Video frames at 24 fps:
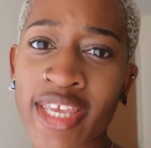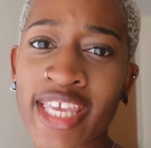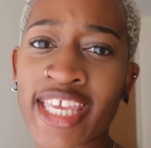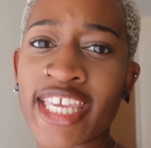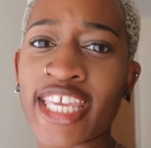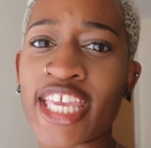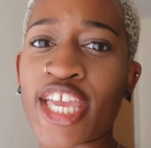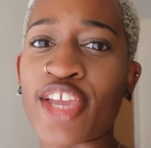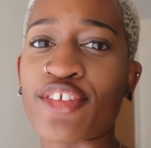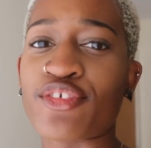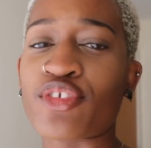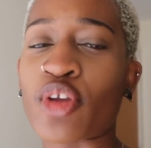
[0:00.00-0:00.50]

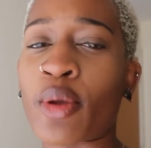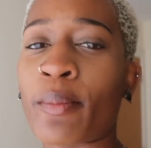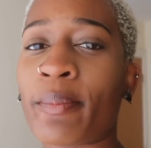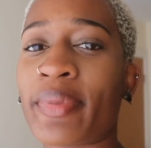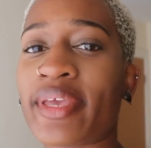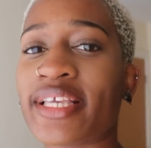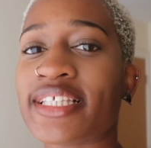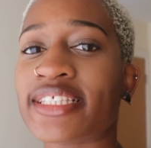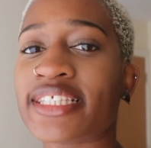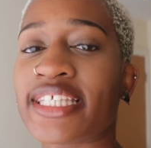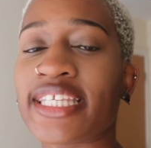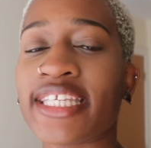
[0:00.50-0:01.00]
If you're a
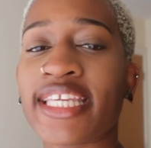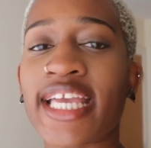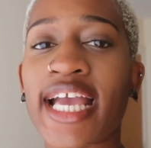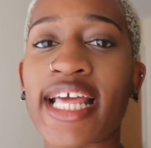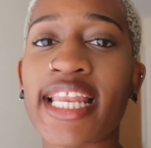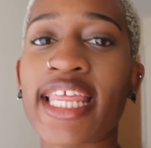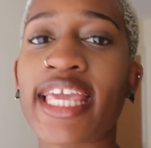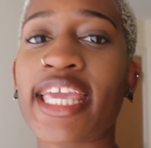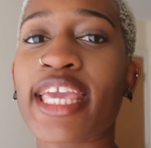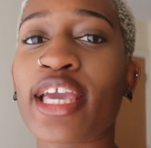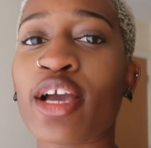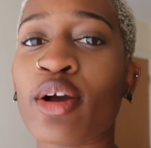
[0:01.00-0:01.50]
big city
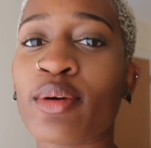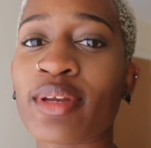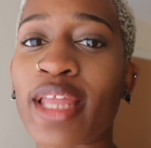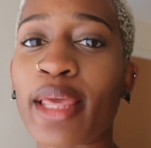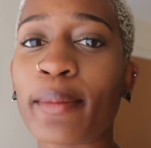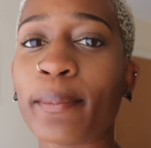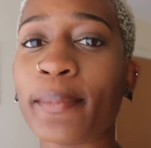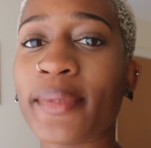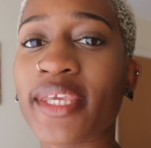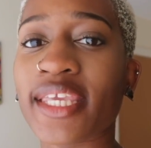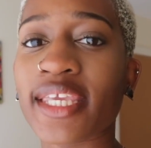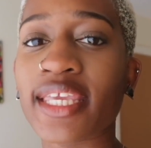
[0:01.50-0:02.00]
kind of girl
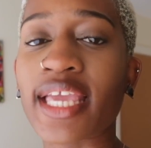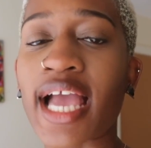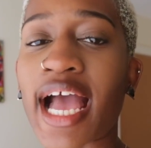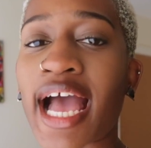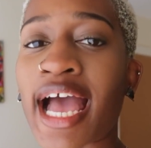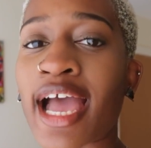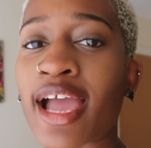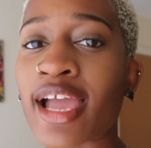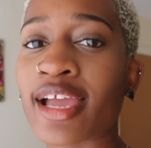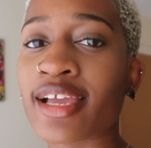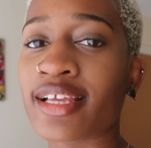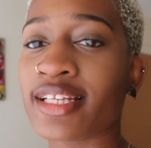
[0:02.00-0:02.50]
like me,
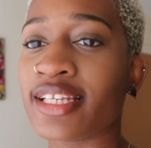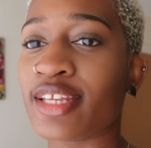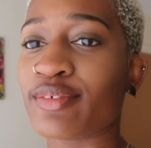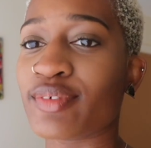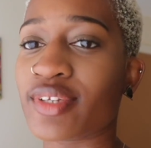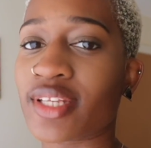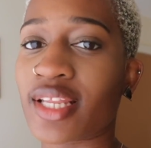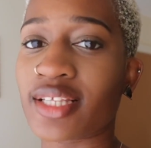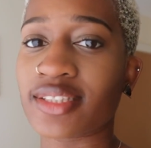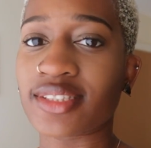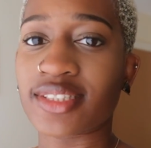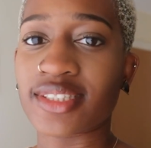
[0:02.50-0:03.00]
I live
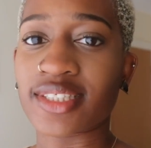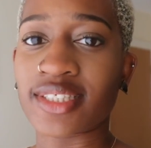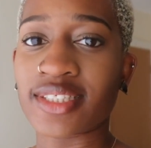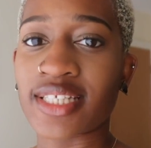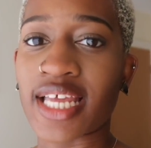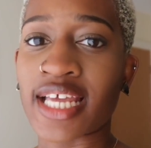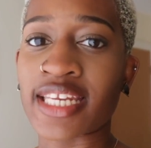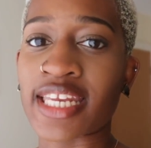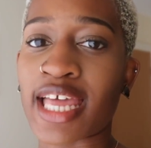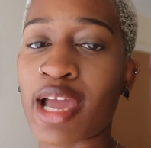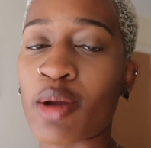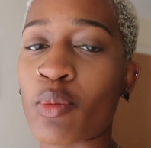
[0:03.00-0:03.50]
in
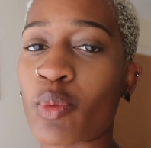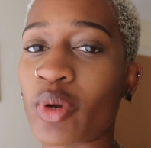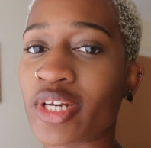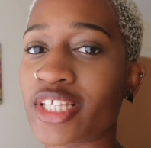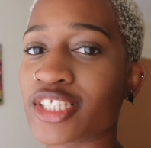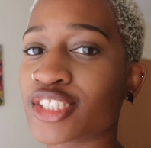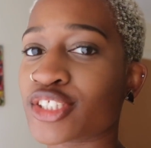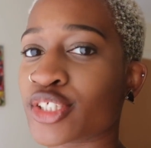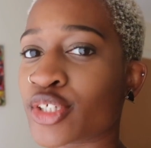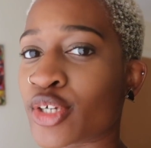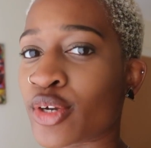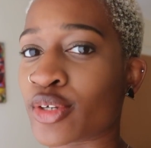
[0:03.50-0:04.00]
London and I
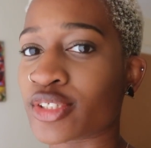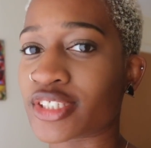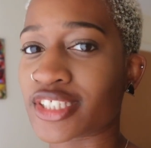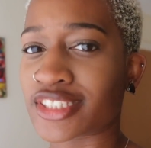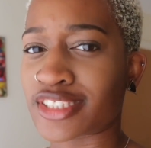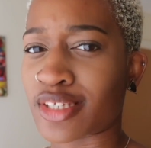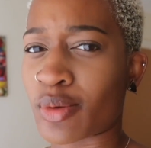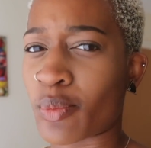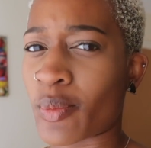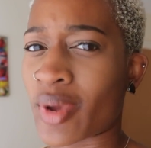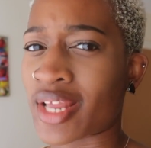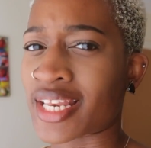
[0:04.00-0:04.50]
wanted to go to
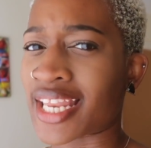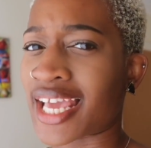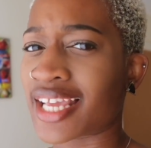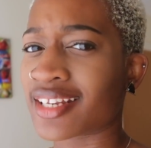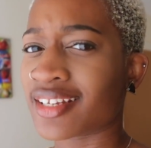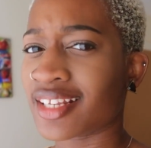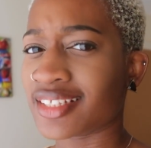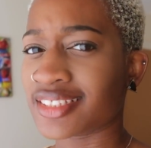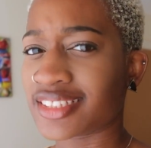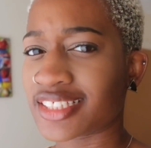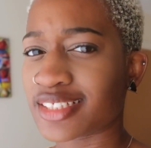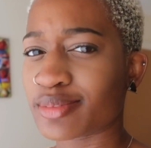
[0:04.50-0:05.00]
somewhere
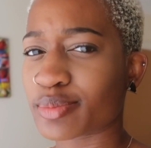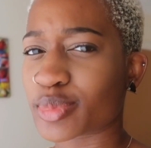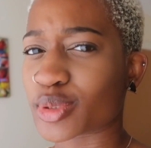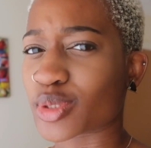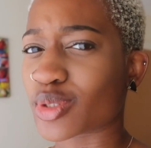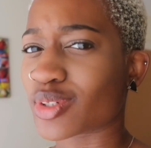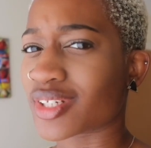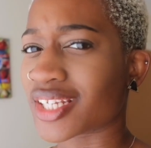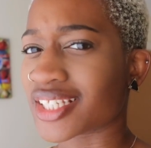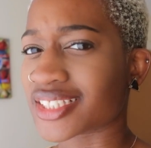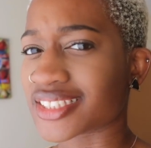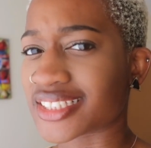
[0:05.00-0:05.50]
like London, but
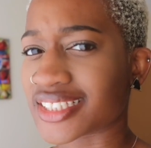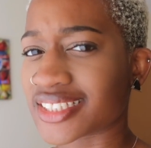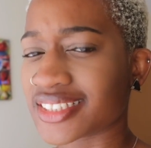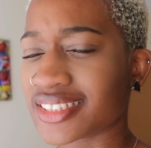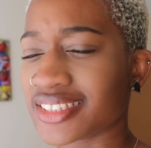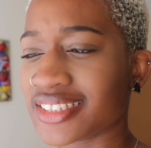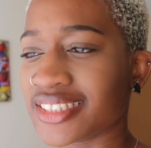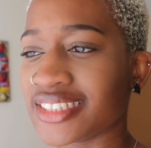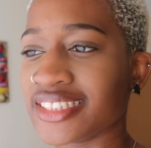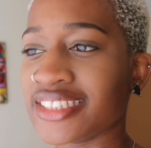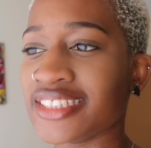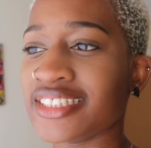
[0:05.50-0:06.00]
not
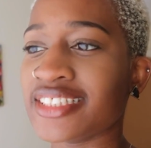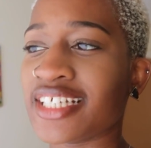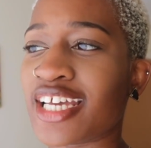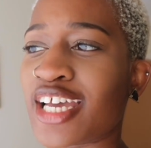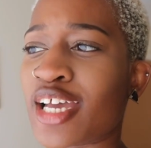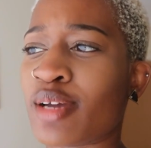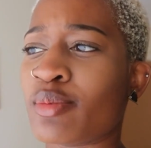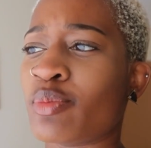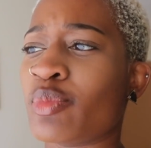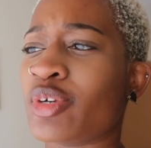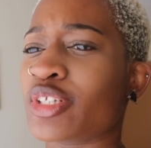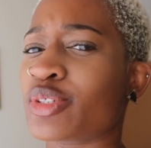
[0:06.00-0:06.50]
London,
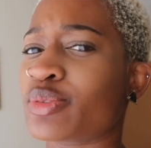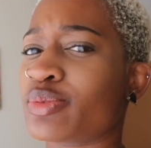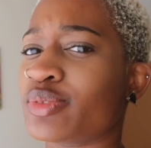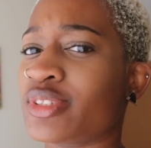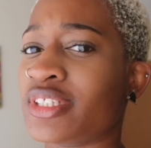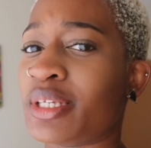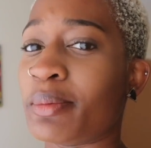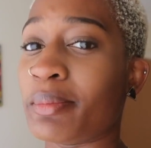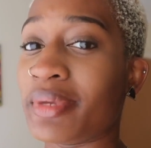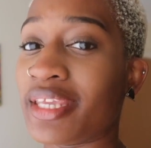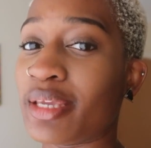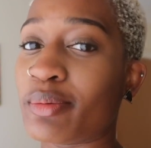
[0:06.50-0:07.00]
which
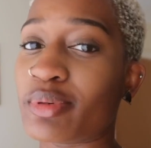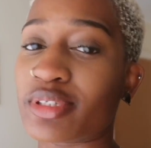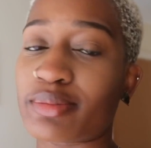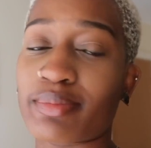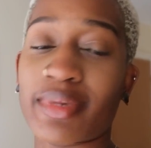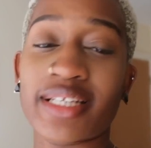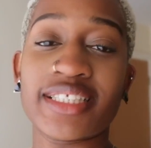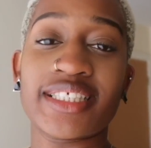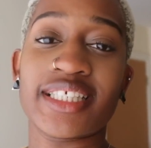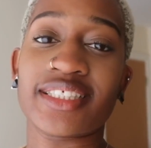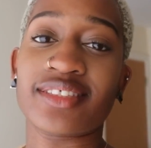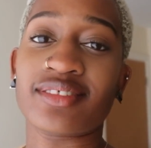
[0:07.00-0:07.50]
to me was
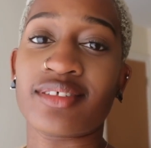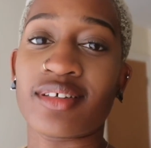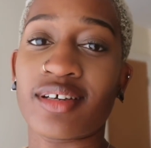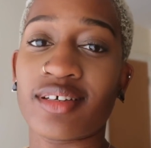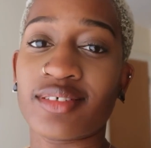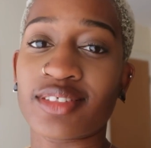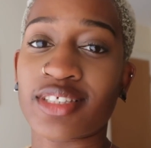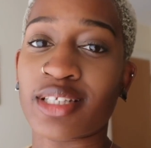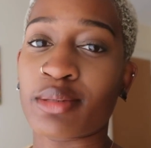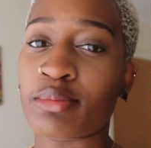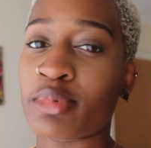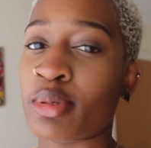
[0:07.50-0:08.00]
Manchester.
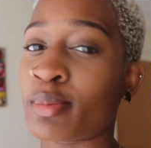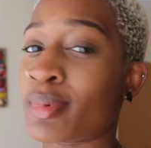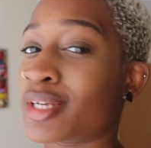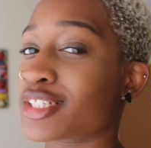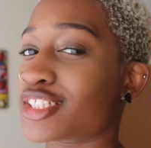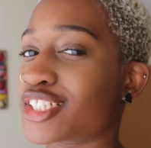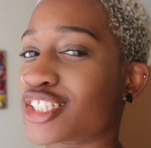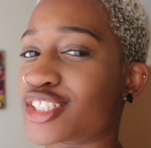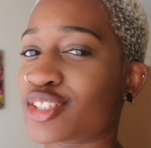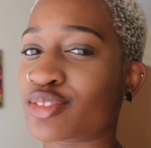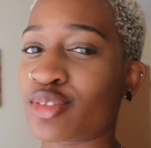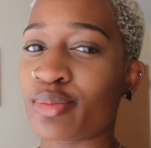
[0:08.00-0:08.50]
It's going to be
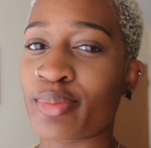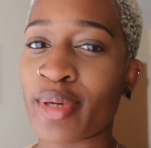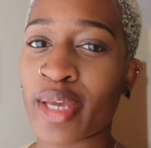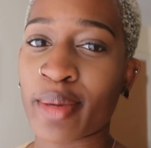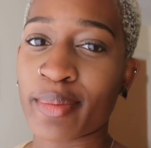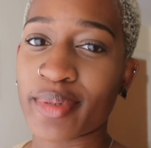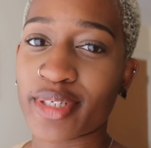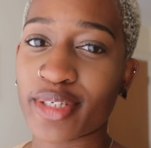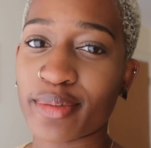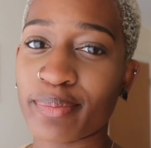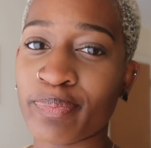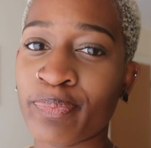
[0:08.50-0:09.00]
Manchester or
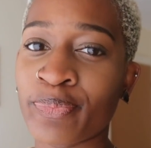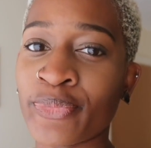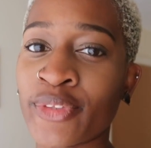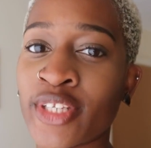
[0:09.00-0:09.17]
Birmingham.